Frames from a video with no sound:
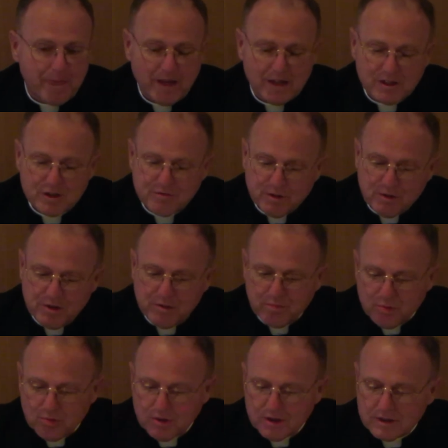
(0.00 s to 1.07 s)
And it's very
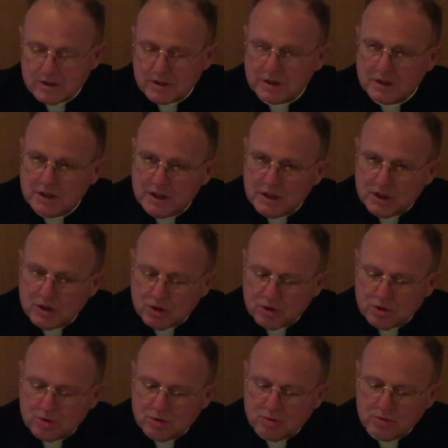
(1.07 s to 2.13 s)
important
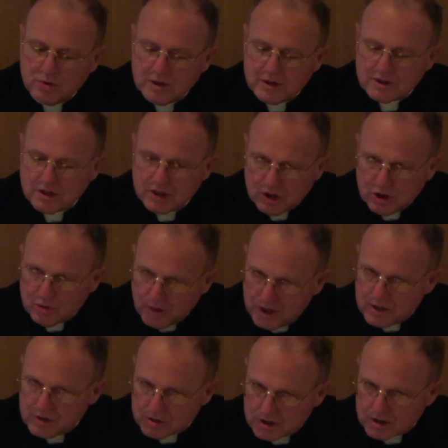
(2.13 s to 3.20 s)
to
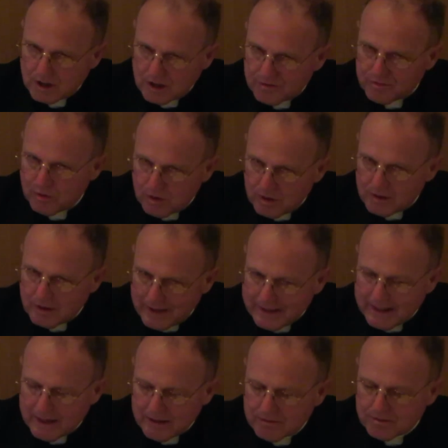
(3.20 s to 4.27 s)
situate yourself in
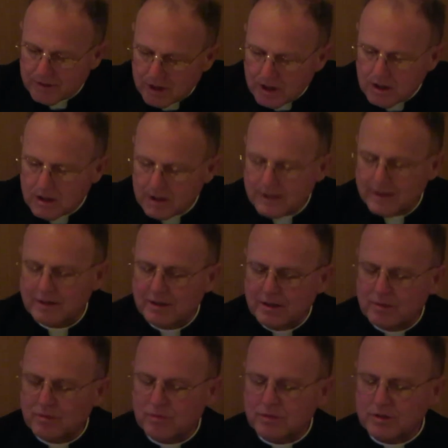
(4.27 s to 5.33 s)
that regard
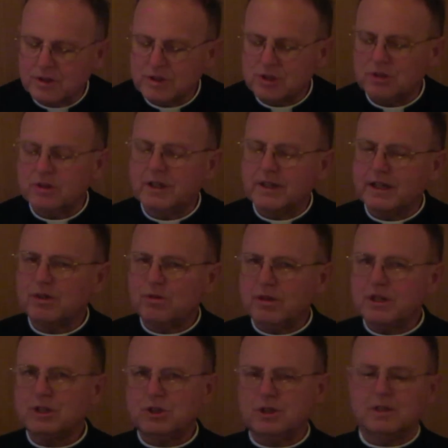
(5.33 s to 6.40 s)
concerning that
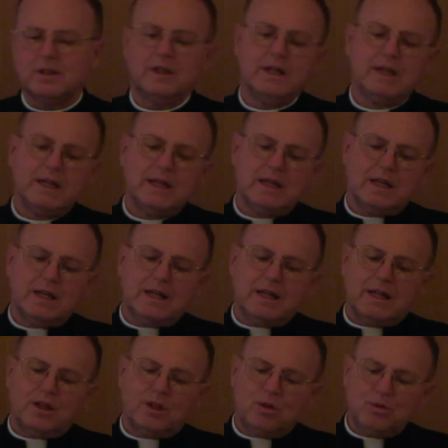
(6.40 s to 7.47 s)
question.
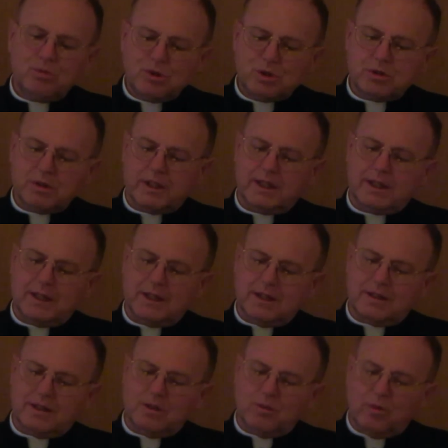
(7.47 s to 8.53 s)
Usually,
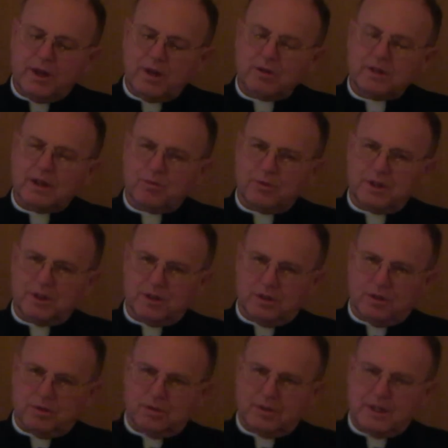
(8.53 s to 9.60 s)
the way that we
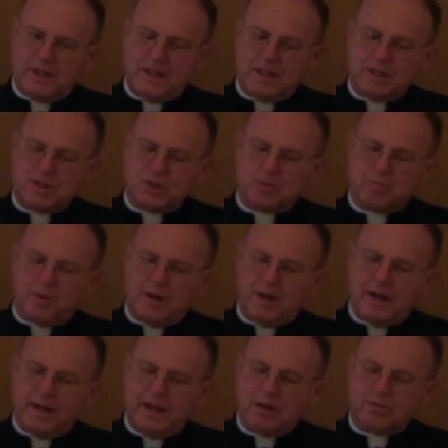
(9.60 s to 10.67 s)
go is
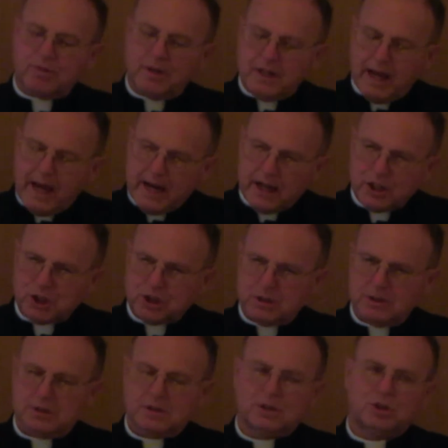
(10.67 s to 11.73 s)
by a
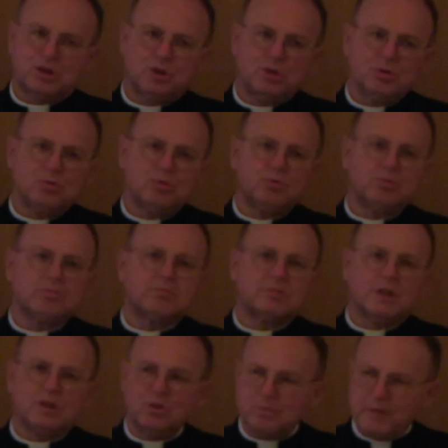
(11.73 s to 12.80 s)
reaction to
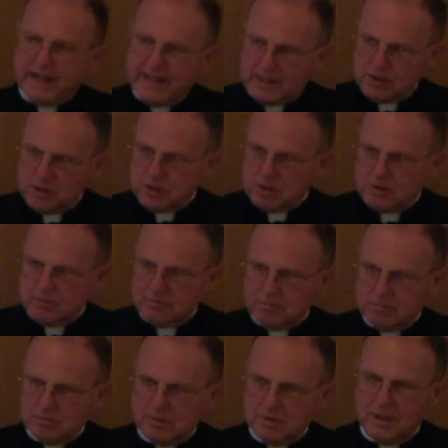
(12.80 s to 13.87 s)
the new Mass.
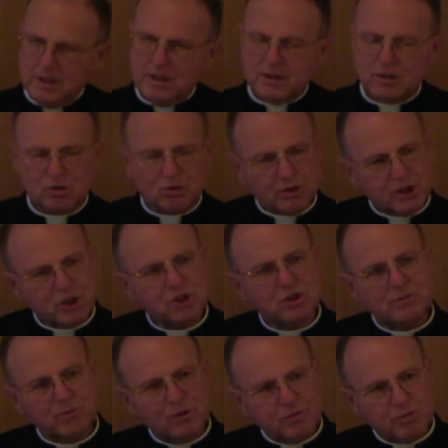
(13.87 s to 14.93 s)
The
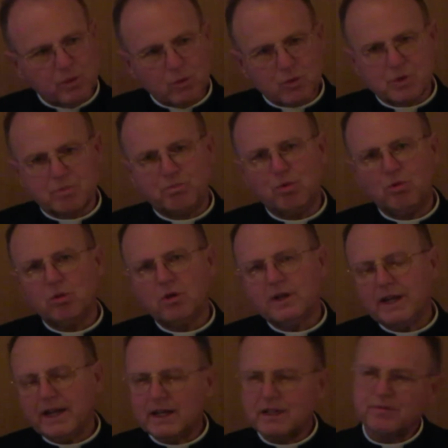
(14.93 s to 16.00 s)
traditional movement was
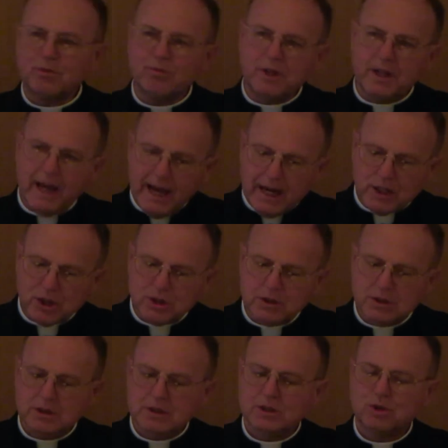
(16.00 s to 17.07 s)
born out of a
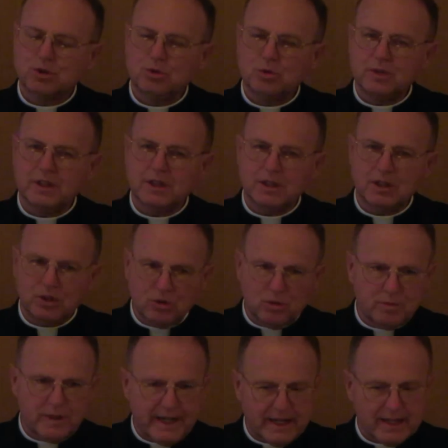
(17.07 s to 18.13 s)
reaction to the
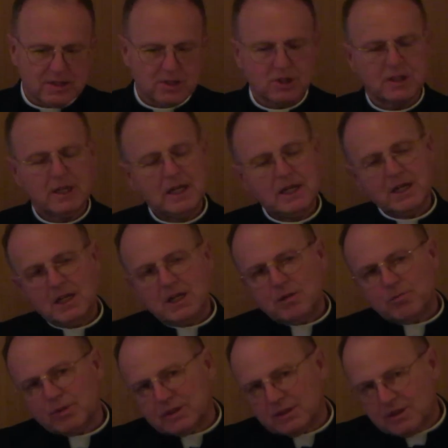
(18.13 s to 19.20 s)
new Mass.
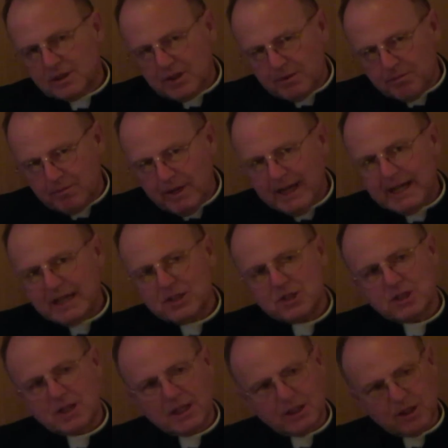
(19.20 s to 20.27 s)
But the
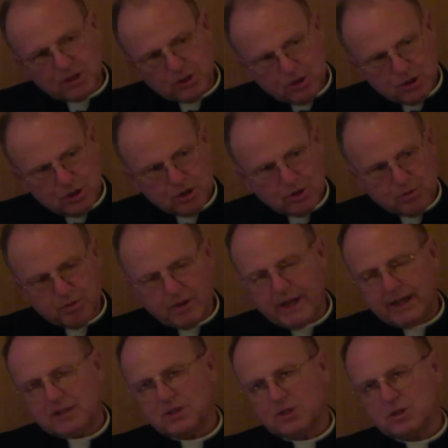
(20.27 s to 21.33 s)
Mass and liturgical
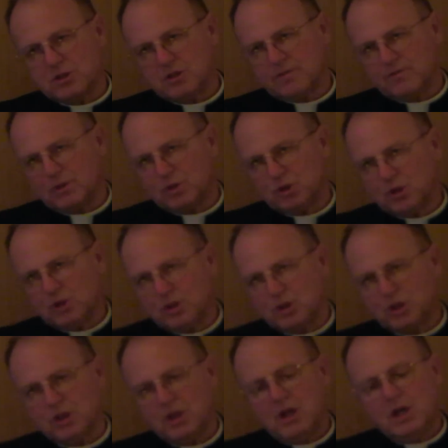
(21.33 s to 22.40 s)
practices of the
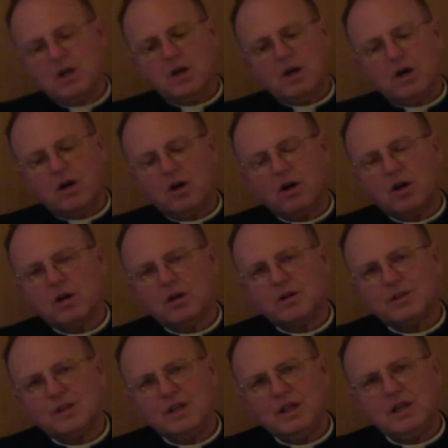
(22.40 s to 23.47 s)
Church are
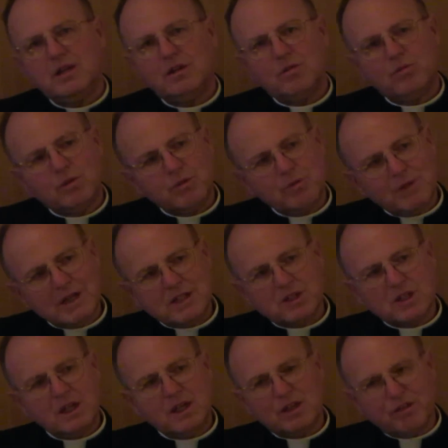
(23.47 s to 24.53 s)
what we might
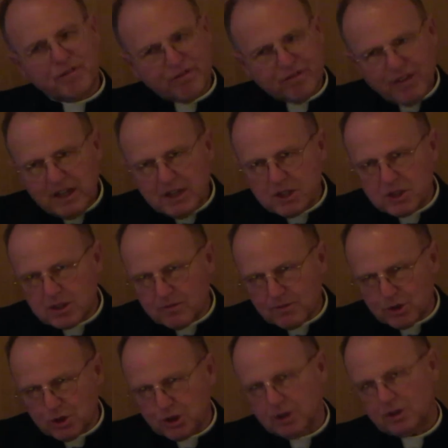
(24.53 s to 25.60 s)
say, the face of
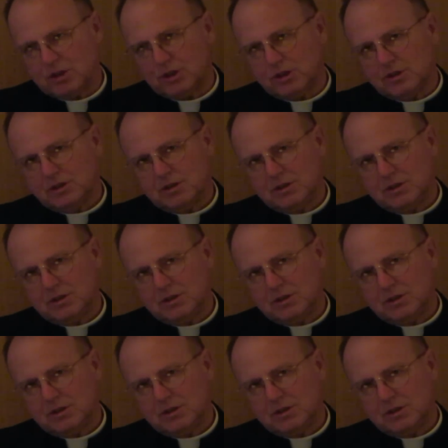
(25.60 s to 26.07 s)
the Church.